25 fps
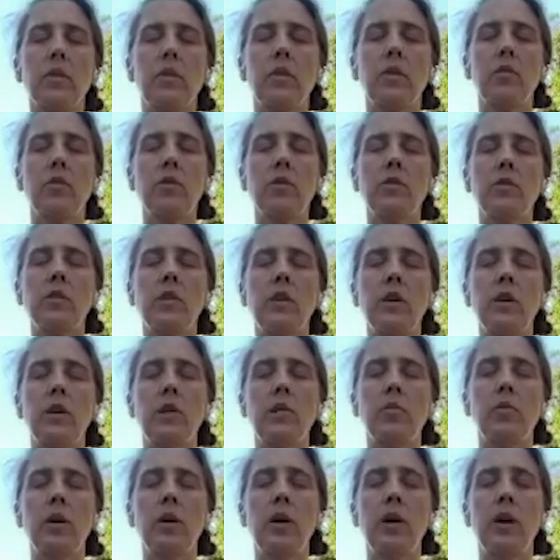Noticing
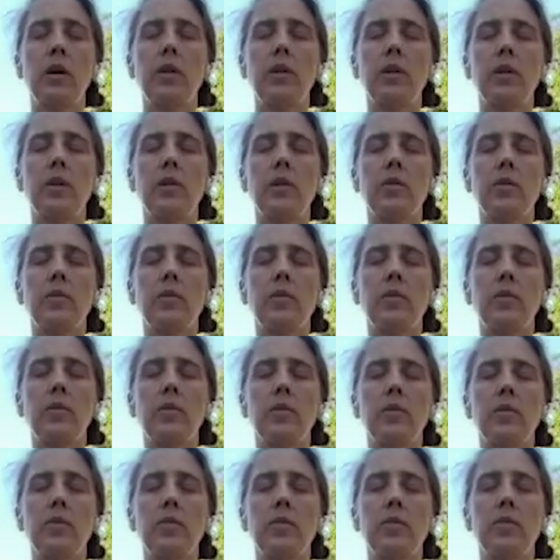your breath
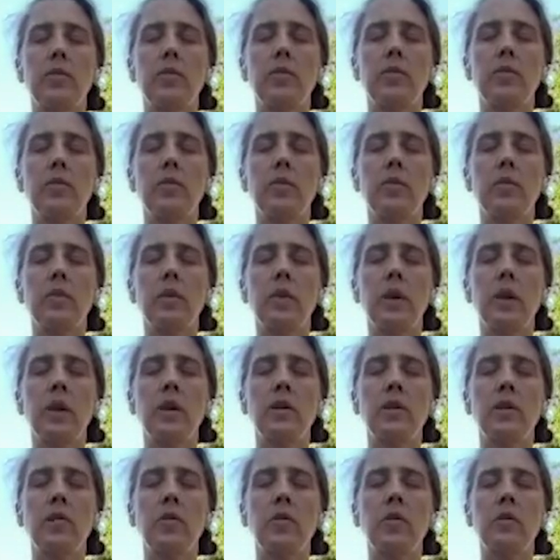
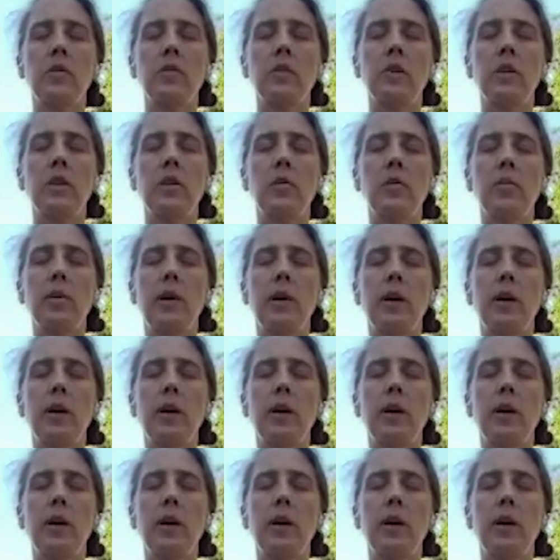and noticing your